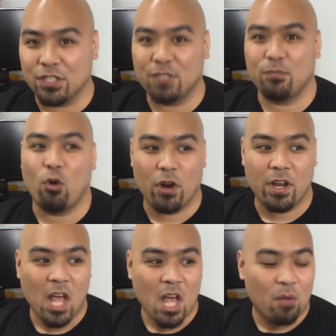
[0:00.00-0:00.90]
the
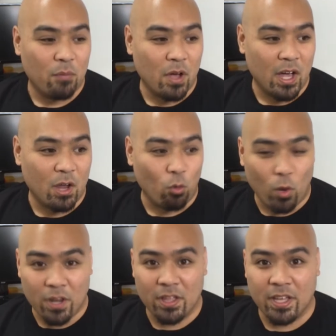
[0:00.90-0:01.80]
sport, but
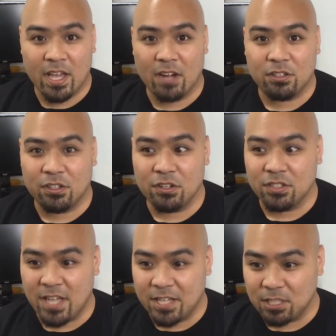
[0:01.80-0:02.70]
one of the
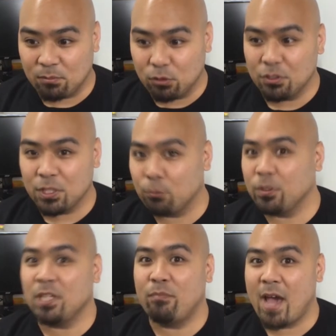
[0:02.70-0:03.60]
characters ends up losing
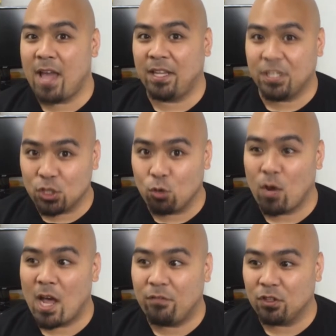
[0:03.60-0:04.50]
really badly to a
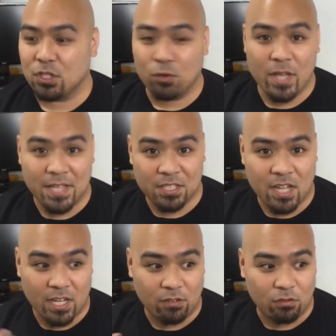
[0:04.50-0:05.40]
rival, so he has to
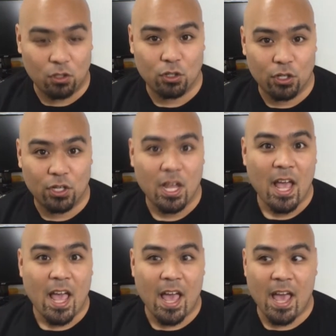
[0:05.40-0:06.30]
kind of learn
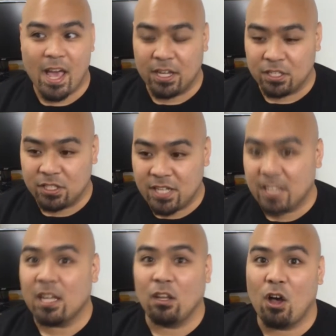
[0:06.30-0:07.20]
and
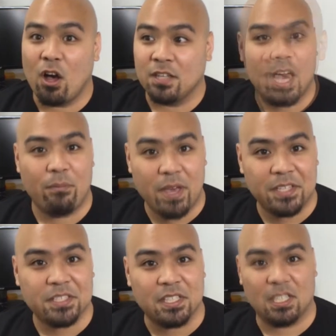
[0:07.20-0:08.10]
take that loss and
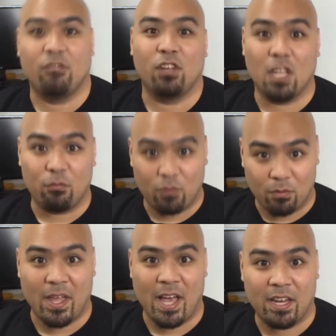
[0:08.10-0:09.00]
basically level up
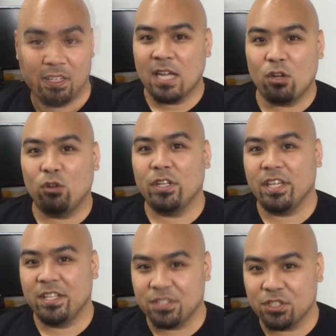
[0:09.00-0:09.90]
from that. Not
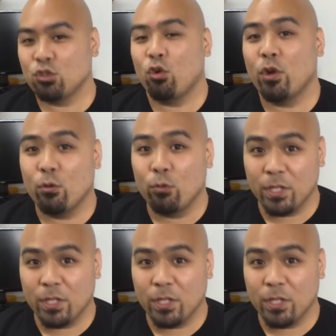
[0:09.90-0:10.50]
only is the story